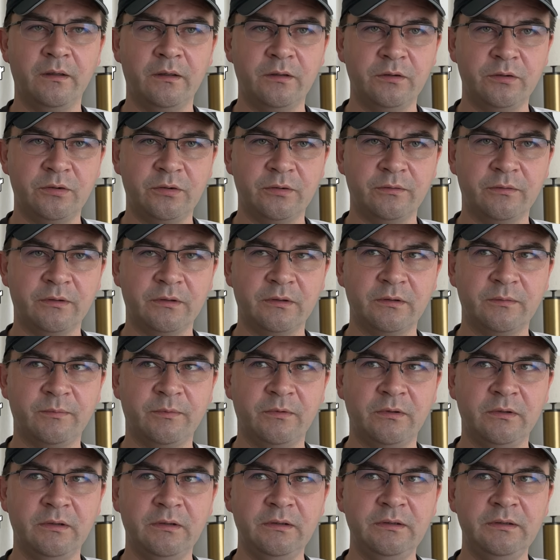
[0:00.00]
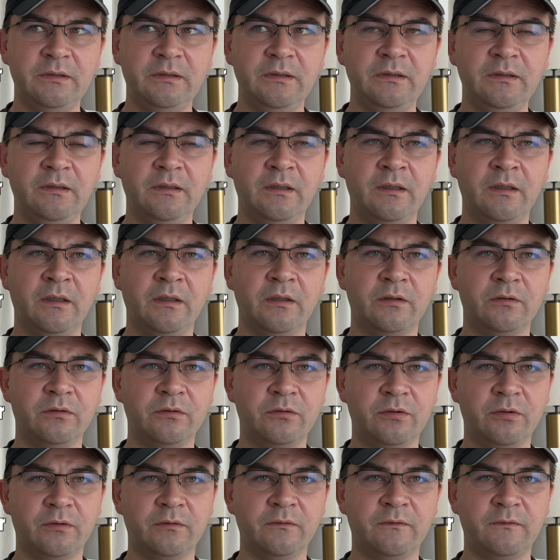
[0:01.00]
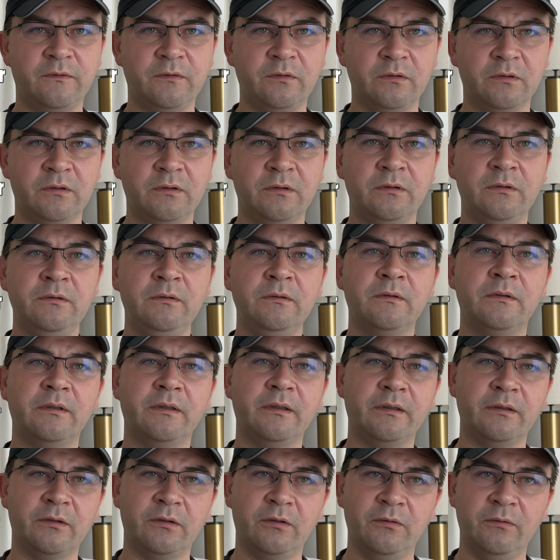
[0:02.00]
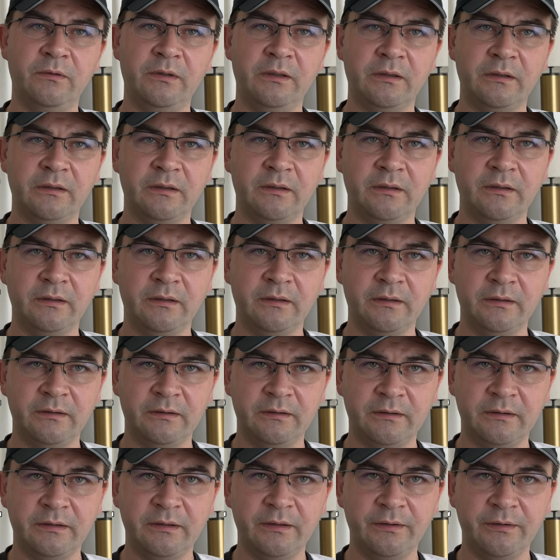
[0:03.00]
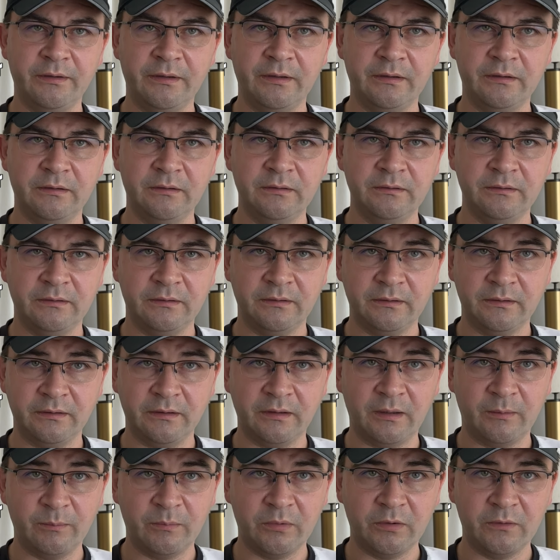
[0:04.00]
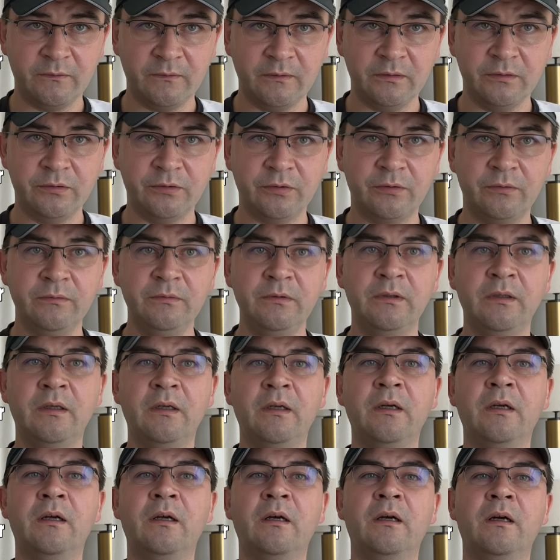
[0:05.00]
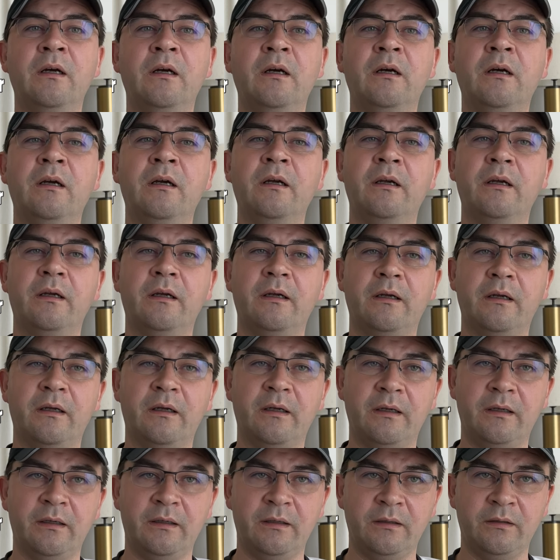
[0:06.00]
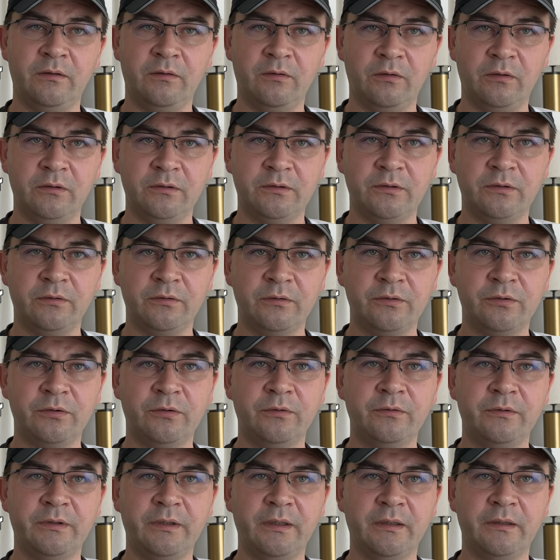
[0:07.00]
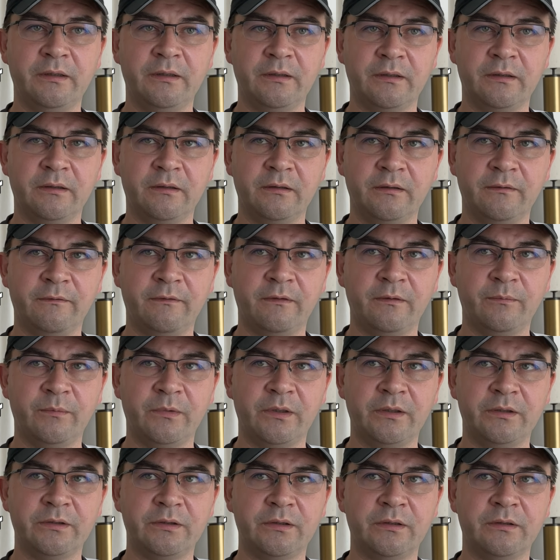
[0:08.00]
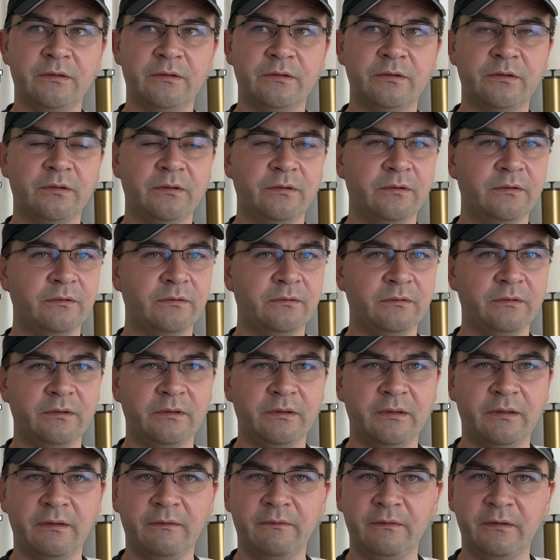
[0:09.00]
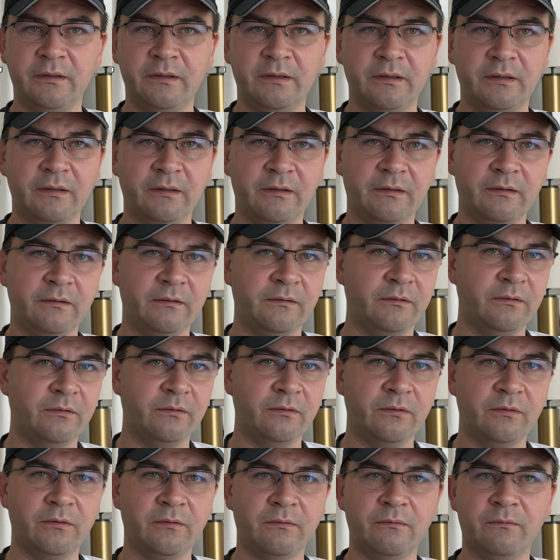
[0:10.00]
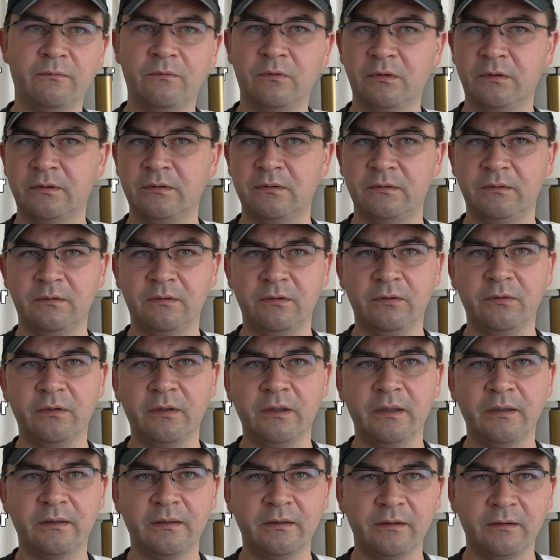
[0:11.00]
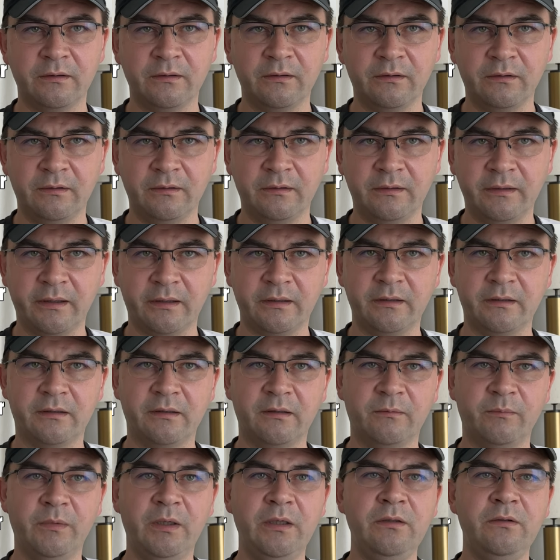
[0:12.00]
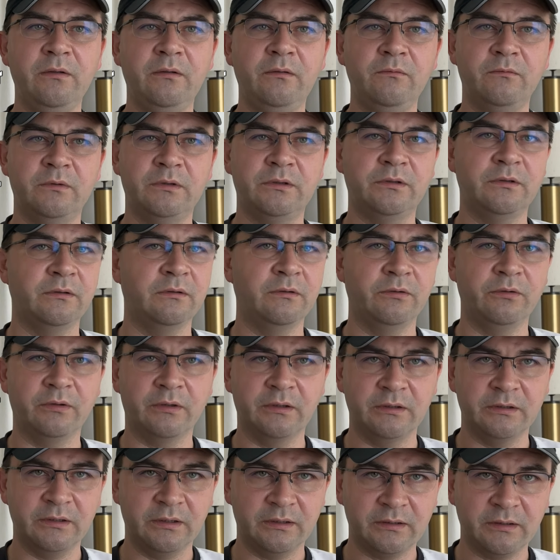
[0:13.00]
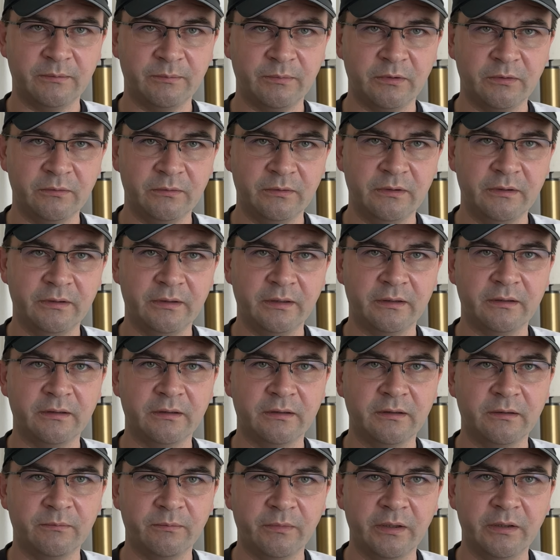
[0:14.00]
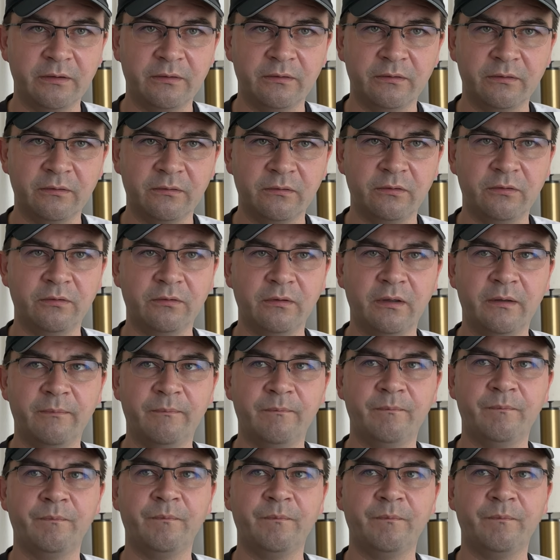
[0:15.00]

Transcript: insurance policy, drone photo, including the serial number of the drone, and also drone technical information. So everything, what you get into technical manual, which you can just upload the technical manual to them.